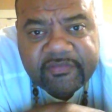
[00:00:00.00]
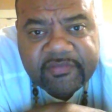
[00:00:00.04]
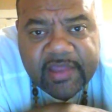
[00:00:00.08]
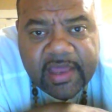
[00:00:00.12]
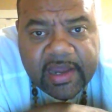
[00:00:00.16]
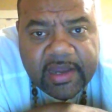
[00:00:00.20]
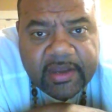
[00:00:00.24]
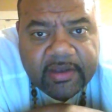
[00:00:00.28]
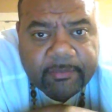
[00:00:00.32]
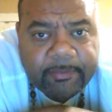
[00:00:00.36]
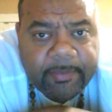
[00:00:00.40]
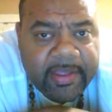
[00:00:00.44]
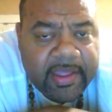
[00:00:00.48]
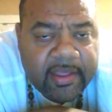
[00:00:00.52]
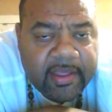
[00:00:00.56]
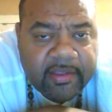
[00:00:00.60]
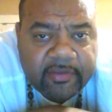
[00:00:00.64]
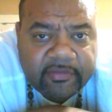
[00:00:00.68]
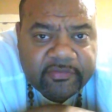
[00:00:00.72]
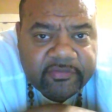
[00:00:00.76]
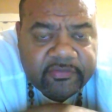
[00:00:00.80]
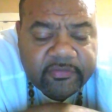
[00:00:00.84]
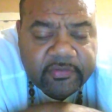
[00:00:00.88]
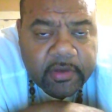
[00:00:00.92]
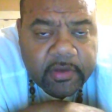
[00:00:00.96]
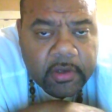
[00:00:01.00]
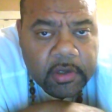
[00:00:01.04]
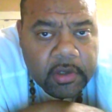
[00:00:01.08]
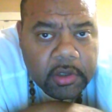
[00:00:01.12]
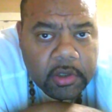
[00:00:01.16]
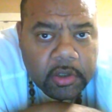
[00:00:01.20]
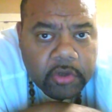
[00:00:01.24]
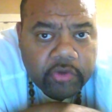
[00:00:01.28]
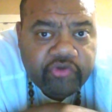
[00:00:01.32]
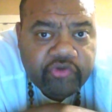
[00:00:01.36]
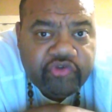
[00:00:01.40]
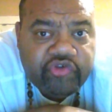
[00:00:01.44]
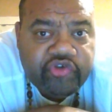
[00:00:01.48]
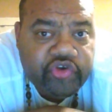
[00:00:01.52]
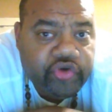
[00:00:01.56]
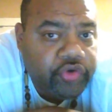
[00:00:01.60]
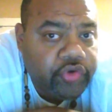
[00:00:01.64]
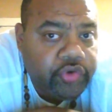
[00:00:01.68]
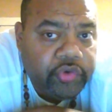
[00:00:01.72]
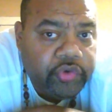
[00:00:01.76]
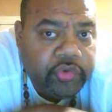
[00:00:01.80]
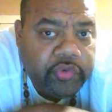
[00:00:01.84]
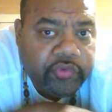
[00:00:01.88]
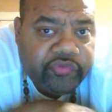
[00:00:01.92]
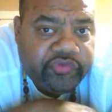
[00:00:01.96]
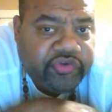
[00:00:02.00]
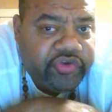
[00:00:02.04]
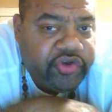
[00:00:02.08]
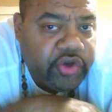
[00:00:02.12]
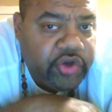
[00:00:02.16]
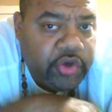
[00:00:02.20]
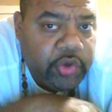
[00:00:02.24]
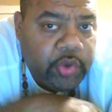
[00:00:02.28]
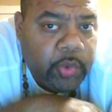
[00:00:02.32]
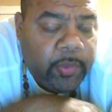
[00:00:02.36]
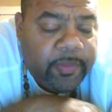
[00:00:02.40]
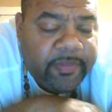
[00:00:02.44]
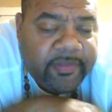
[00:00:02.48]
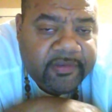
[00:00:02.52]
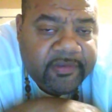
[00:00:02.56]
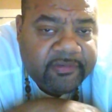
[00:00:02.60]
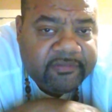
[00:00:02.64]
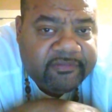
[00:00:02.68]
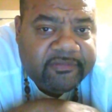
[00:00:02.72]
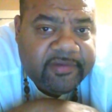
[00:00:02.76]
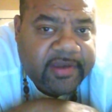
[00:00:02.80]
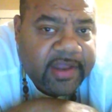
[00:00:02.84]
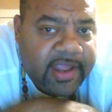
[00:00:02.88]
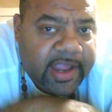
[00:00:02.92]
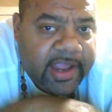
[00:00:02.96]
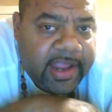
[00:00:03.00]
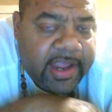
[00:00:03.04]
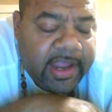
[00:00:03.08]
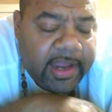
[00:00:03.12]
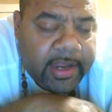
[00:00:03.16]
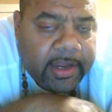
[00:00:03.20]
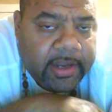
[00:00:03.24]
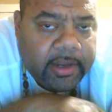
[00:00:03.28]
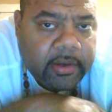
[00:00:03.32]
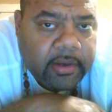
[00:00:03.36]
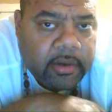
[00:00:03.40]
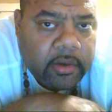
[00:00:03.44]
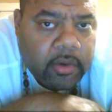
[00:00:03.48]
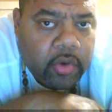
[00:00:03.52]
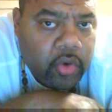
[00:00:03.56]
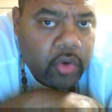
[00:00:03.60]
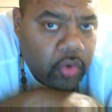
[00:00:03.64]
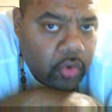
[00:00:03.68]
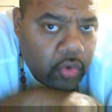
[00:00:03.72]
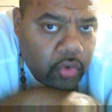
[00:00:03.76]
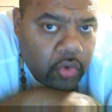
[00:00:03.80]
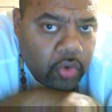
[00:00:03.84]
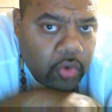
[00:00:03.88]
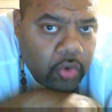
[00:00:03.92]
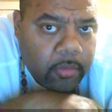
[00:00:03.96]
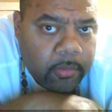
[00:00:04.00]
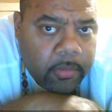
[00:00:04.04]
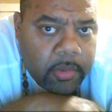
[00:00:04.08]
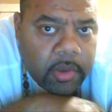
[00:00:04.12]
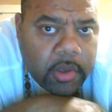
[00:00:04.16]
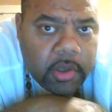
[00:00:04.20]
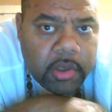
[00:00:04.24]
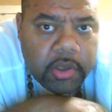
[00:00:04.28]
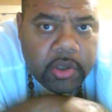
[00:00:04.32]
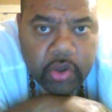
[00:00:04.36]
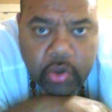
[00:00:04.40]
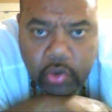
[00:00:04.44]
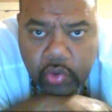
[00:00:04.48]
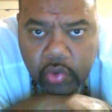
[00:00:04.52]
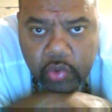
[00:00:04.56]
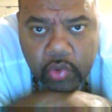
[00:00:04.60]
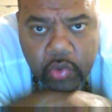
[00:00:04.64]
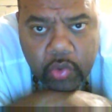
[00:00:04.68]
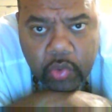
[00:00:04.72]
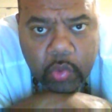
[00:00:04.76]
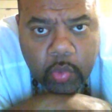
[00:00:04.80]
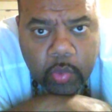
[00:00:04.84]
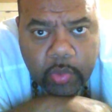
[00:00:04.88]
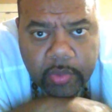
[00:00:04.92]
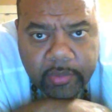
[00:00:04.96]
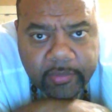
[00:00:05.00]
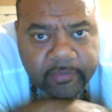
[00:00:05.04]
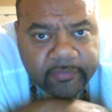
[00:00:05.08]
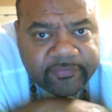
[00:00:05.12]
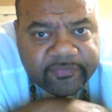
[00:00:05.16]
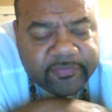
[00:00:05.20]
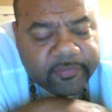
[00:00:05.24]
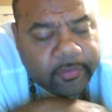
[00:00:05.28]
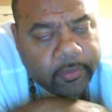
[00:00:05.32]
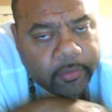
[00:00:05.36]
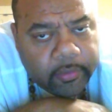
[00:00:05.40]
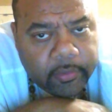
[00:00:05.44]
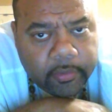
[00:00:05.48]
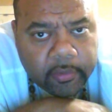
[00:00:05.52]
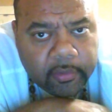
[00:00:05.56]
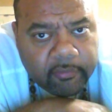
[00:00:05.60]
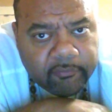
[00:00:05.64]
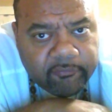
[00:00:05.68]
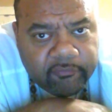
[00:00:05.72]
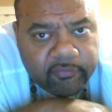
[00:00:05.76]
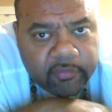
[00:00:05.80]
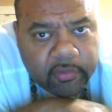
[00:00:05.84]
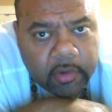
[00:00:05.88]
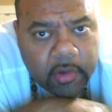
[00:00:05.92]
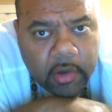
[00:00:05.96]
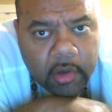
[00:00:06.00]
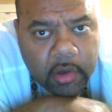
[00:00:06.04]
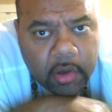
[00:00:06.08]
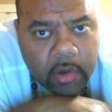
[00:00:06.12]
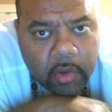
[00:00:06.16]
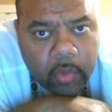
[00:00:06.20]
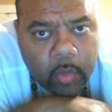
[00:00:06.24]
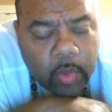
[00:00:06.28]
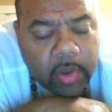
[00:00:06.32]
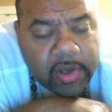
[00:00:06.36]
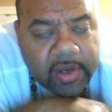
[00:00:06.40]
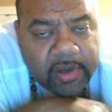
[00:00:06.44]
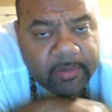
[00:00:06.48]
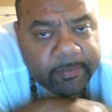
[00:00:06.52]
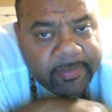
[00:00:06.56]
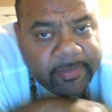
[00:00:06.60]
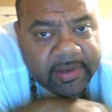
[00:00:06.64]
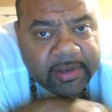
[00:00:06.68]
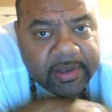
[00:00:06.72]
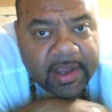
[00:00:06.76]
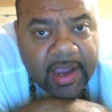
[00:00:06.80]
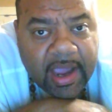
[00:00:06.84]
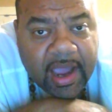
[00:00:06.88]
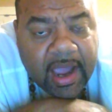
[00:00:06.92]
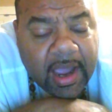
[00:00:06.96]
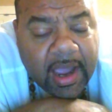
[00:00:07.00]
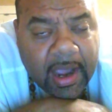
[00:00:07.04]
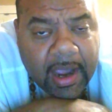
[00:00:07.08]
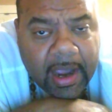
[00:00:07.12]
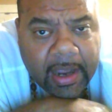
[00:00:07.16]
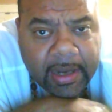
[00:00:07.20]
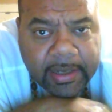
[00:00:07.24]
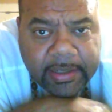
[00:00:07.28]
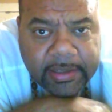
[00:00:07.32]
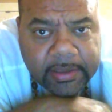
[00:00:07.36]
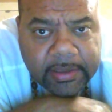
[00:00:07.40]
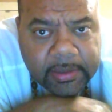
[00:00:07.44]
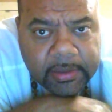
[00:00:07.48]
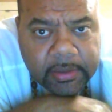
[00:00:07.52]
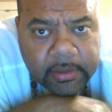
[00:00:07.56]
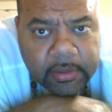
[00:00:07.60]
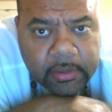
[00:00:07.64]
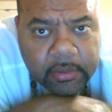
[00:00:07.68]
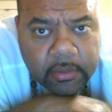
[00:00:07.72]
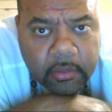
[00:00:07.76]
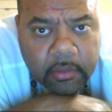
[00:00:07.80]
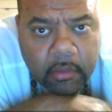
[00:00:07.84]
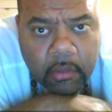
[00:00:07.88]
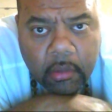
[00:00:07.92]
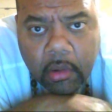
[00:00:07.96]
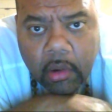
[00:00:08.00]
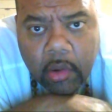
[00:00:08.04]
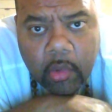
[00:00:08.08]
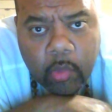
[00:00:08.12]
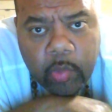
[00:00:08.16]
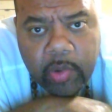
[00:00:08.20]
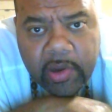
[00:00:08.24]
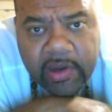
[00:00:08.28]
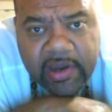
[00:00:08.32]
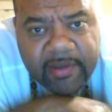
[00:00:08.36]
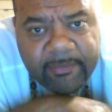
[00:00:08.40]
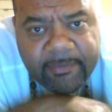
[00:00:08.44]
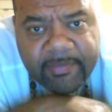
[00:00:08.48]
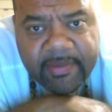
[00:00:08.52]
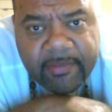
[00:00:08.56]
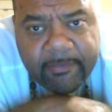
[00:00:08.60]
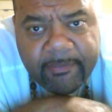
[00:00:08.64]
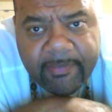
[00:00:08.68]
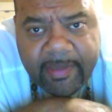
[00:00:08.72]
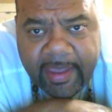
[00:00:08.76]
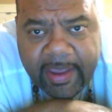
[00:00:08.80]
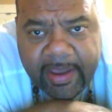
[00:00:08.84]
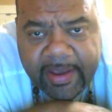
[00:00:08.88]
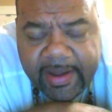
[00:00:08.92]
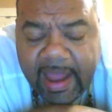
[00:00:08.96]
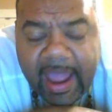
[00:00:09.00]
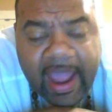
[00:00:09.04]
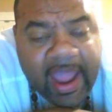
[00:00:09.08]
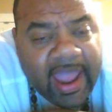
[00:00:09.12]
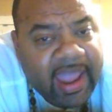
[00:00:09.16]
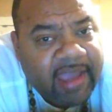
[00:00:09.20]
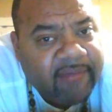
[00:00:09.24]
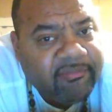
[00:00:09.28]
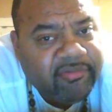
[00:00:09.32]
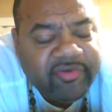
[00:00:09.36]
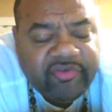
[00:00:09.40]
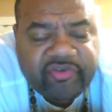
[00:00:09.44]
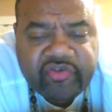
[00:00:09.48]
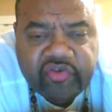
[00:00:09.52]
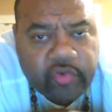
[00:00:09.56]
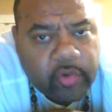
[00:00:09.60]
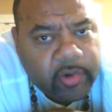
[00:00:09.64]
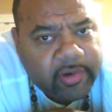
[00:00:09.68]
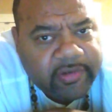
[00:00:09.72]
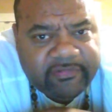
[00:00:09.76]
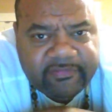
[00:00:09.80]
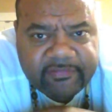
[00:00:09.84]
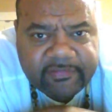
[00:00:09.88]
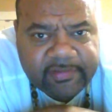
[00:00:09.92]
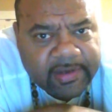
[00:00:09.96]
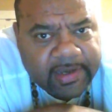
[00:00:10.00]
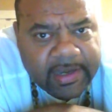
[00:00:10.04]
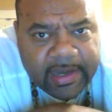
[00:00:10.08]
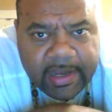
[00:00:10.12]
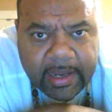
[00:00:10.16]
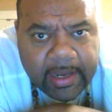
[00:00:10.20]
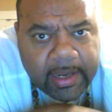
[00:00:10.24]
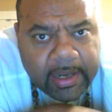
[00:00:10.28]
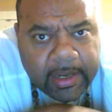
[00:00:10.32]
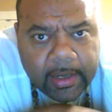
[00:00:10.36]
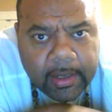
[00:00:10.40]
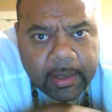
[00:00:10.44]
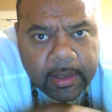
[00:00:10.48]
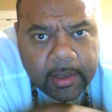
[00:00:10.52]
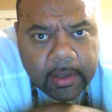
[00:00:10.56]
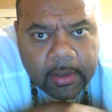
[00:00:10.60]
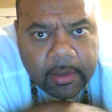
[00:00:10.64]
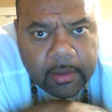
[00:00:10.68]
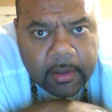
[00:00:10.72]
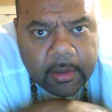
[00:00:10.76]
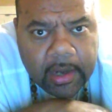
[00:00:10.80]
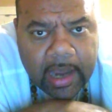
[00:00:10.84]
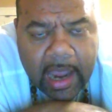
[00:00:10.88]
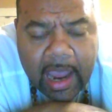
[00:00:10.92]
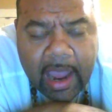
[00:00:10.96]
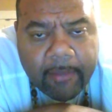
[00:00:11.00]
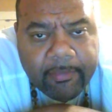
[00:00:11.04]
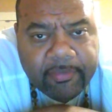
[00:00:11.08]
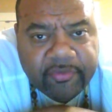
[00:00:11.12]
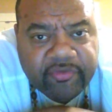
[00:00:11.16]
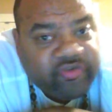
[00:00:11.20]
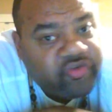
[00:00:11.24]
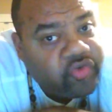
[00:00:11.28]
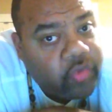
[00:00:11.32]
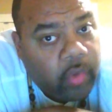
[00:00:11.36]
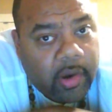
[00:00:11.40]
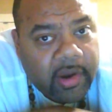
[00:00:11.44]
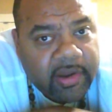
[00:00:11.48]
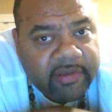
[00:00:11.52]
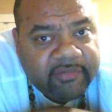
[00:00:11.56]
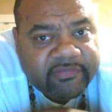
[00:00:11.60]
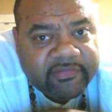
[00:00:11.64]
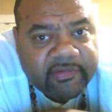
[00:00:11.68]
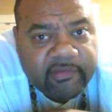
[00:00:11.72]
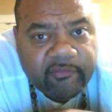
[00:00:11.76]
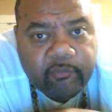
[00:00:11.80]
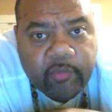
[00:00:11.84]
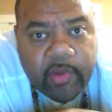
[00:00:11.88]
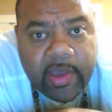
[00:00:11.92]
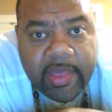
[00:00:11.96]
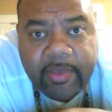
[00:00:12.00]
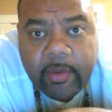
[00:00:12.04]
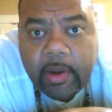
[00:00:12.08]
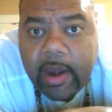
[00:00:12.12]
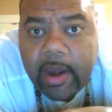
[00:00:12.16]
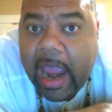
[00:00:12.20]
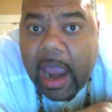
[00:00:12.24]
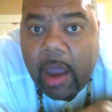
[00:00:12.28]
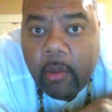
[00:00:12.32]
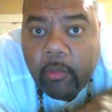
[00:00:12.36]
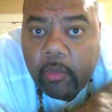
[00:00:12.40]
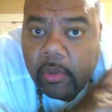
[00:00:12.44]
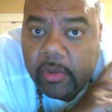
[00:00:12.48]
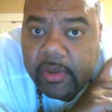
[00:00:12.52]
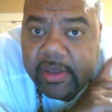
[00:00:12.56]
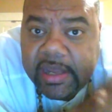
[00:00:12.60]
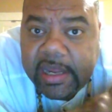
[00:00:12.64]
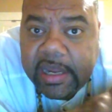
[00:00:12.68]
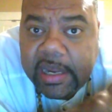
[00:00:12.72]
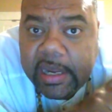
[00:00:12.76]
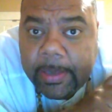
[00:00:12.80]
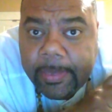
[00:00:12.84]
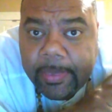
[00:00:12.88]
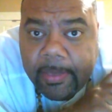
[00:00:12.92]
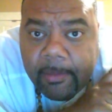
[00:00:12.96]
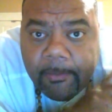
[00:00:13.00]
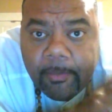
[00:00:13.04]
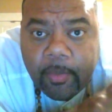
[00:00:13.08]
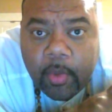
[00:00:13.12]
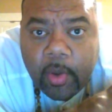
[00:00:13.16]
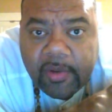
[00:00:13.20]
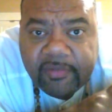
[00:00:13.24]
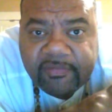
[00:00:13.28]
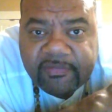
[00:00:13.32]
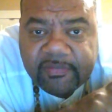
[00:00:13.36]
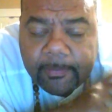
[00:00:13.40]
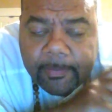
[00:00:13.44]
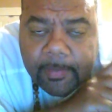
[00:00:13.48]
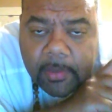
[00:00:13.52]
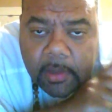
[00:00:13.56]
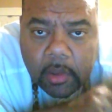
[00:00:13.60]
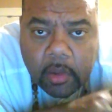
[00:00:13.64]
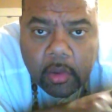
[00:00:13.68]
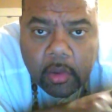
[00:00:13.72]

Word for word: said it best Choose you this day whom you will serve. Will it be God or will it be man? I have a choice today. I have a choice of whether I will heed the voice of the